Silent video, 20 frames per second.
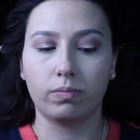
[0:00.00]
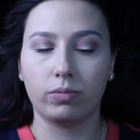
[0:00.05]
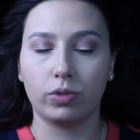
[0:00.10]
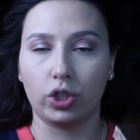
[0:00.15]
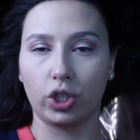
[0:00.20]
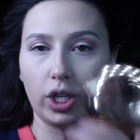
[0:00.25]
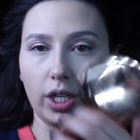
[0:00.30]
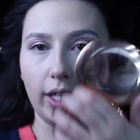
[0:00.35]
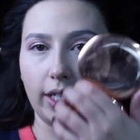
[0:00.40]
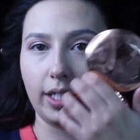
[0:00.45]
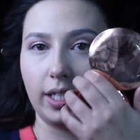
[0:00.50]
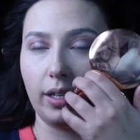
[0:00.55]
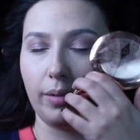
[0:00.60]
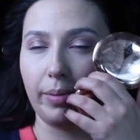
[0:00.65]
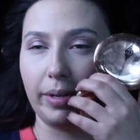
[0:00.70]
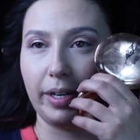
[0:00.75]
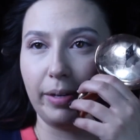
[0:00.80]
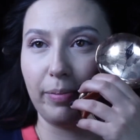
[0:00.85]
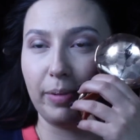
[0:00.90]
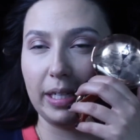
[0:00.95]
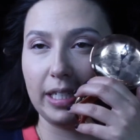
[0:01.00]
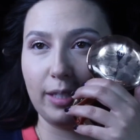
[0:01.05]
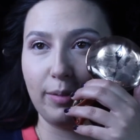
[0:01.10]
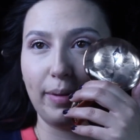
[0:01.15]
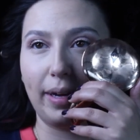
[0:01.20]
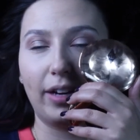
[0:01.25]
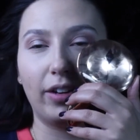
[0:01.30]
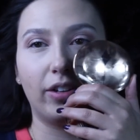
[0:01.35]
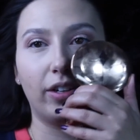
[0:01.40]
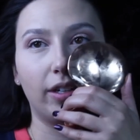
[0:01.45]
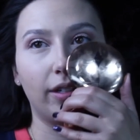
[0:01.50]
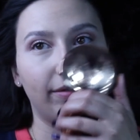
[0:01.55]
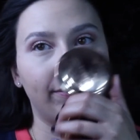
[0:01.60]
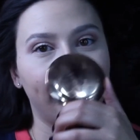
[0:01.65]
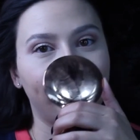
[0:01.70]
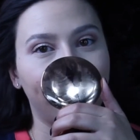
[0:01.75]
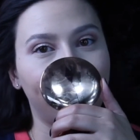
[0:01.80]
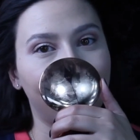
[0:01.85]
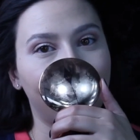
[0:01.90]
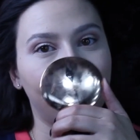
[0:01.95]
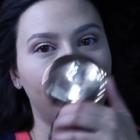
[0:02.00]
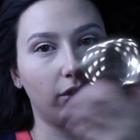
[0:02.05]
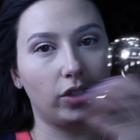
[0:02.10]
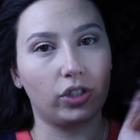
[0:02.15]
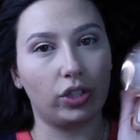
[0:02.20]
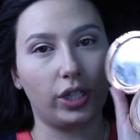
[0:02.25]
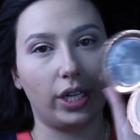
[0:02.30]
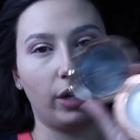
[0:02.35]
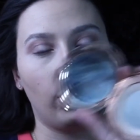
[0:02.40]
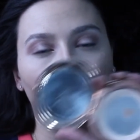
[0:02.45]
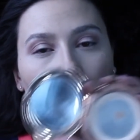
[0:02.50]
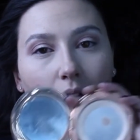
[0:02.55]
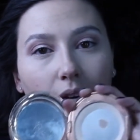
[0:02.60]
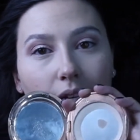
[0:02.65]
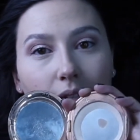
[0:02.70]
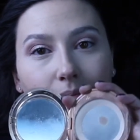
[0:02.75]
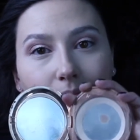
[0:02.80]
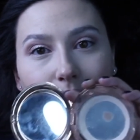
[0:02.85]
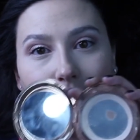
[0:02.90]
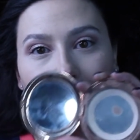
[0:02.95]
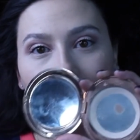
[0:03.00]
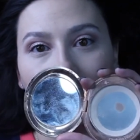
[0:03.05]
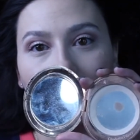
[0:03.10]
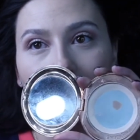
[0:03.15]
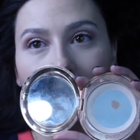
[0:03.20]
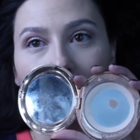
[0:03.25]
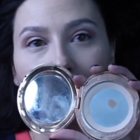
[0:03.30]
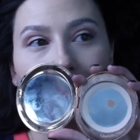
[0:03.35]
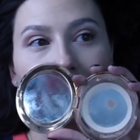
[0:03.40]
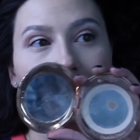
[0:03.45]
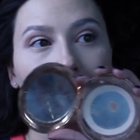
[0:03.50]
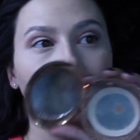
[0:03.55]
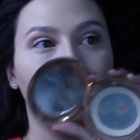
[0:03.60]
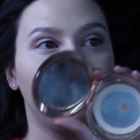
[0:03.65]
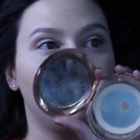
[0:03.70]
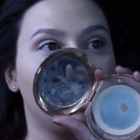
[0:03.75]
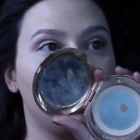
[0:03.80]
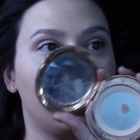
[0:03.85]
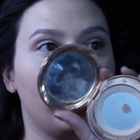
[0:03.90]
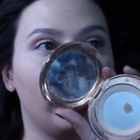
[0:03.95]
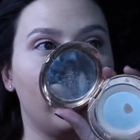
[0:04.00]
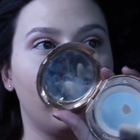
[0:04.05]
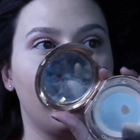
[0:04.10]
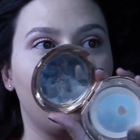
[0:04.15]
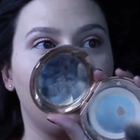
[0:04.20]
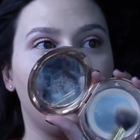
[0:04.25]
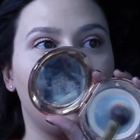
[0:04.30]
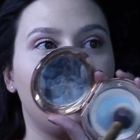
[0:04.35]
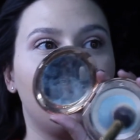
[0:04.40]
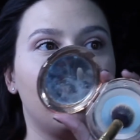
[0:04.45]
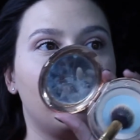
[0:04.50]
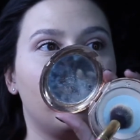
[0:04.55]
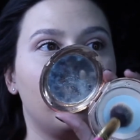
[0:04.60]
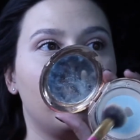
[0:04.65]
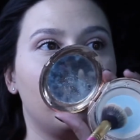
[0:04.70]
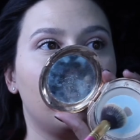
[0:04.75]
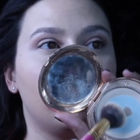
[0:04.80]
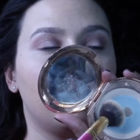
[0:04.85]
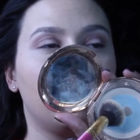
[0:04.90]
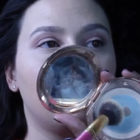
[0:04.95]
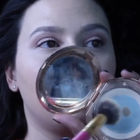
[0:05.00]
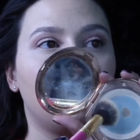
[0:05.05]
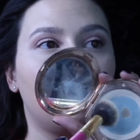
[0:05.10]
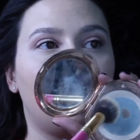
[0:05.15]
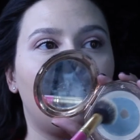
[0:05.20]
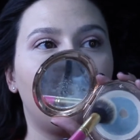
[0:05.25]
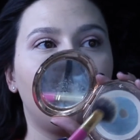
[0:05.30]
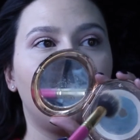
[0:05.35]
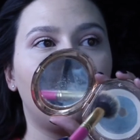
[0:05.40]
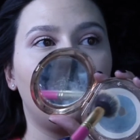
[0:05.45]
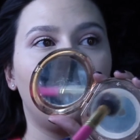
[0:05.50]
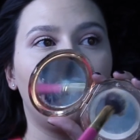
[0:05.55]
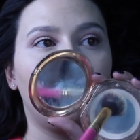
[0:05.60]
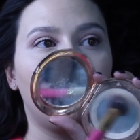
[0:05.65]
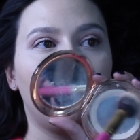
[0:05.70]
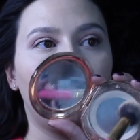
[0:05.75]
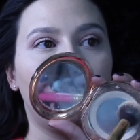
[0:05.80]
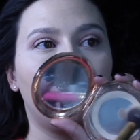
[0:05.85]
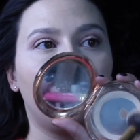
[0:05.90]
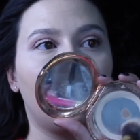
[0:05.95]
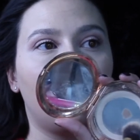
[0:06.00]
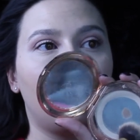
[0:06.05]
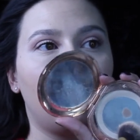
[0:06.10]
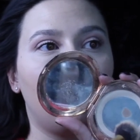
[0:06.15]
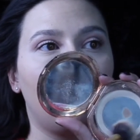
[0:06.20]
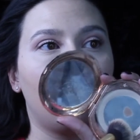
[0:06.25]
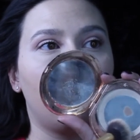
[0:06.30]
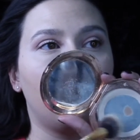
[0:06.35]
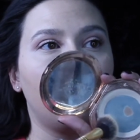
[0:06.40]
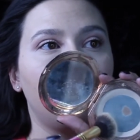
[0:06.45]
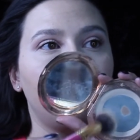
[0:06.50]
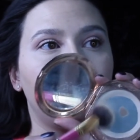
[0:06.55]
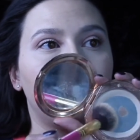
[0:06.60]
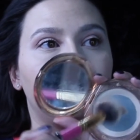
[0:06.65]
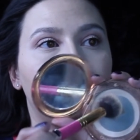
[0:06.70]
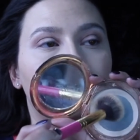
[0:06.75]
Charlotte Tilbury Pressed Powder in shade 1. Yeah, I love it. You see? It's time to get a new one.